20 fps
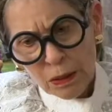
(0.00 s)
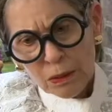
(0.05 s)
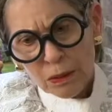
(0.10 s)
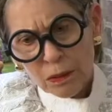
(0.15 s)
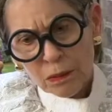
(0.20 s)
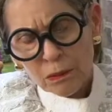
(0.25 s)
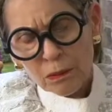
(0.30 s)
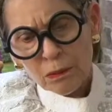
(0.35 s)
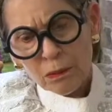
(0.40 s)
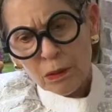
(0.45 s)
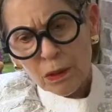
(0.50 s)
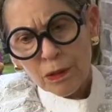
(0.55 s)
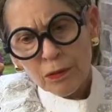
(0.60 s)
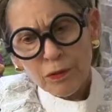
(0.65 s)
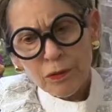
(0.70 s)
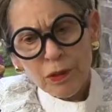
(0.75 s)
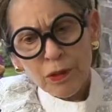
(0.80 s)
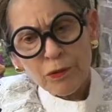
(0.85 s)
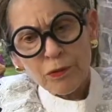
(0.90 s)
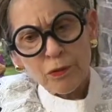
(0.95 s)
and
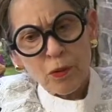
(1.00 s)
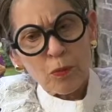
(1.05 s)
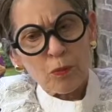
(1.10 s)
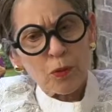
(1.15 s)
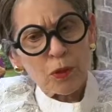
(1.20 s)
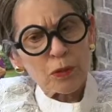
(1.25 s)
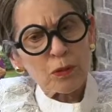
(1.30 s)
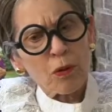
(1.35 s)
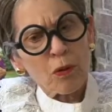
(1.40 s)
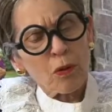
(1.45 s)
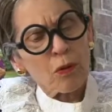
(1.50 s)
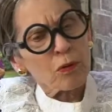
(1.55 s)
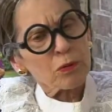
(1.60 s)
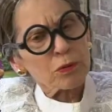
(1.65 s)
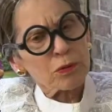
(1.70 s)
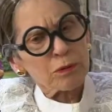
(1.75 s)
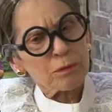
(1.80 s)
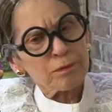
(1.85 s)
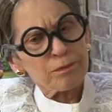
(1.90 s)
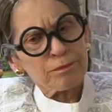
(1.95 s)
let's say someone
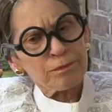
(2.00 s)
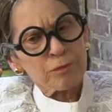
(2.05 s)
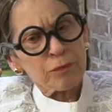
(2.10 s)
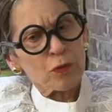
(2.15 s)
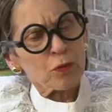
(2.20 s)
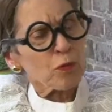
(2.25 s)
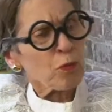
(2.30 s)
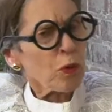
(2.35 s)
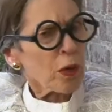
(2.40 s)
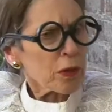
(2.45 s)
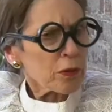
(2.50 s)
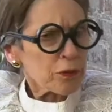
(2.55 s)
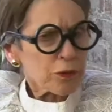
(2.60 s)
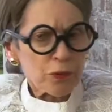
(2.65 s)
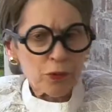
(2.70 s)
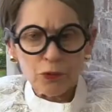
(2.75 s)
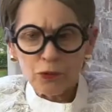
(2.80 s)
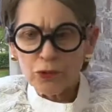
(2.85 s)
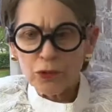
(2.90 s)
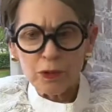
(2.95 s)
calls for one of
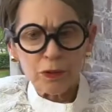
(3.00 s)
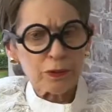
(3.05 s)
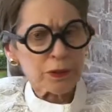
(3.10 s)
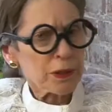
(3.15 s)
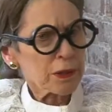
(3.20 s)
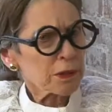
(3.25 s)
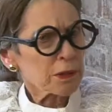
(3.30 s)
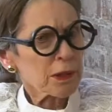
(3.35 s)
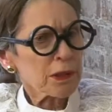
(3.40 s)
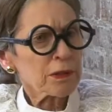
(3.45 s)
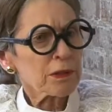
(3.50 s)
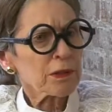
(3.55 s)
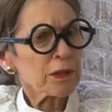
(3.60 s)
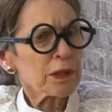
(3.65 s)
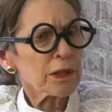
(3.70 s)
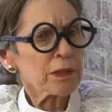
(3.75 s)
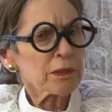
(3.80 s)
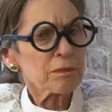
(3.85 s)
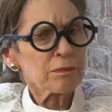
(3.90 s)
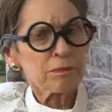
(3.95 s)
those areas, let's
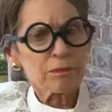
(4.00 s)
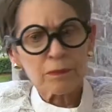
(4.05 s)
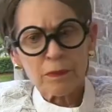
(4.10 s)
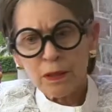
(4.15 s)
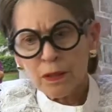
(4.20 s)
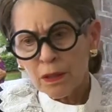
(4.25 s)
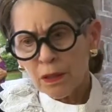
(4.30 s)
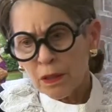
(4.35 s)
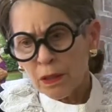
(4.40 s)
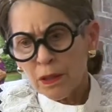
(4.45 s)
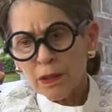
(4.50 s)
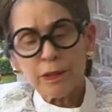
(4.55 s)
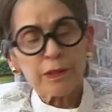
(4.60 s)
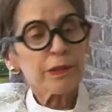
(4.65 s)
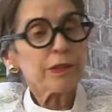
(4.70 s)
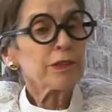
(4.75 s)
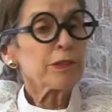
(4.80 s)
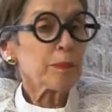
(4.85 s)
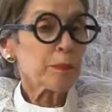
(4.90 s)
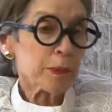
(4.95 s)
say a
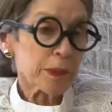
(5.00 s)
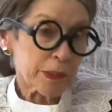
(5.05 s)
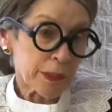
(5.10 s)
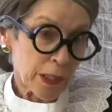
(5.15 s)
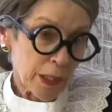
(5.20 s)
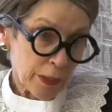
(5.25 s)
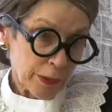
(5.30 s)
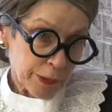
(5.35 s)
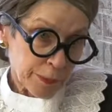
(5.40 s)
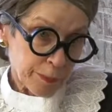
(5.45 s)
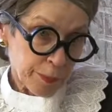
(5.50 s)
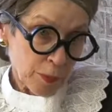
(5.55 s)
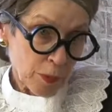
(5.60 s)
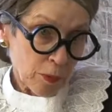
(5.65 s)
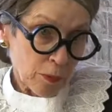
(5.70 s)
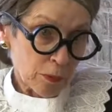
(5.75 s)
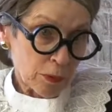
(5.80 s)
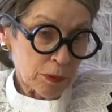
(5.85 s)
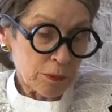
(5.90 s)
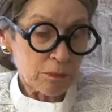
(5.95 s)
disciplinary
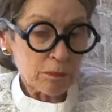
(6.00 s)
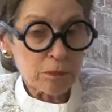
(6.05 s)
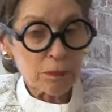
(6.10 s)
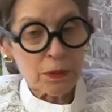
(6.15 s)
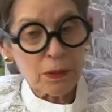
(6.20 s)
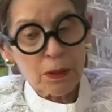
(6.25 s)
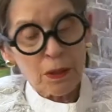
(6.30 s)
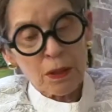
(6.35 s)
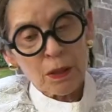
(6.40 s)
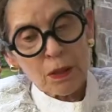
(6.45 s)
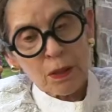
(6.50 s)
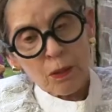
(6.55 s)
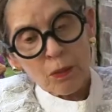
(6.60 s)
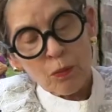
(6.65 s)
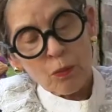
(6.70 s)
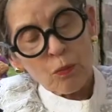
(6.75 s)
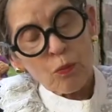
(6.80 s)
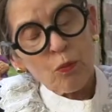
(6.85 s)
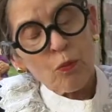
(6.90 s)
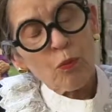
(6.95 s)
problem.
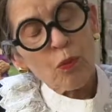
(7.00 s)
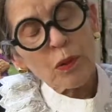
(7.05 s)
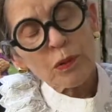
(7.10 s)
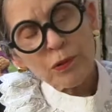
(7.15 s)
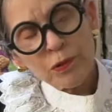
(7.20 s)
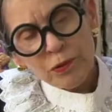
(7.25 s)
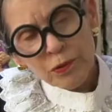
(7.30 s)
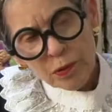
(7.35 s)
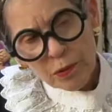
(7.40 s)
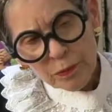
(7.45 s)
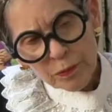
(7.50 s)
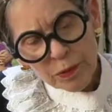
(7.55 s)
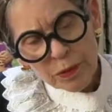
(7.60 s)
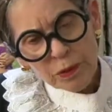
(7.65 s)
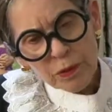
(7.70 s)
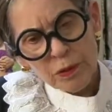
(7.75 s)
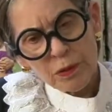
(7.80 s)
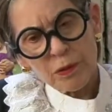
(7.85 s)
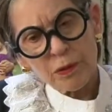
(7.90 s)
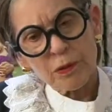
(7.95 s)
What
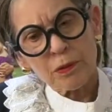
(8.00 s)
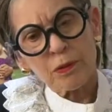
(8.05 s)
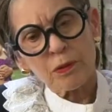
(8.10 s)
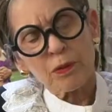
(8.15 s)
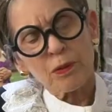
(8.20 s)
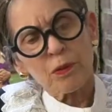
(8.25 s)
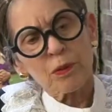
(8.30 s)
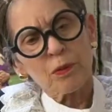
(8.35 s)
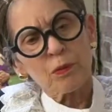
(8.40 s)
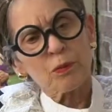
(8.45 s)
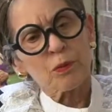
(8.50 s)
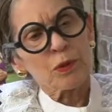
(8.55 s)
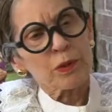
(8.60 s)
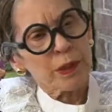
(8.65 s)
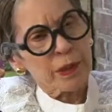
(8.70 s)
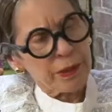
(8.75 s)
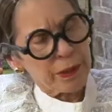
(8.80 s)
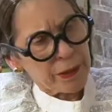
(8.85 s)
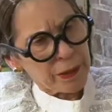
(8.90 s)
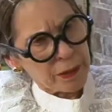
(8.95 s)
services would
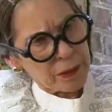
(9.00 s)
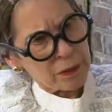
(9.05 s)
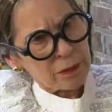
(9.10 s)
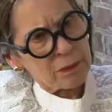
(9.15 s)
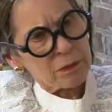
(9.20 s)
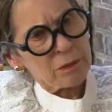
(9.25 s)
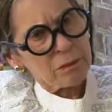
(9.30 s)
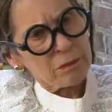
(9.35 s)
they get?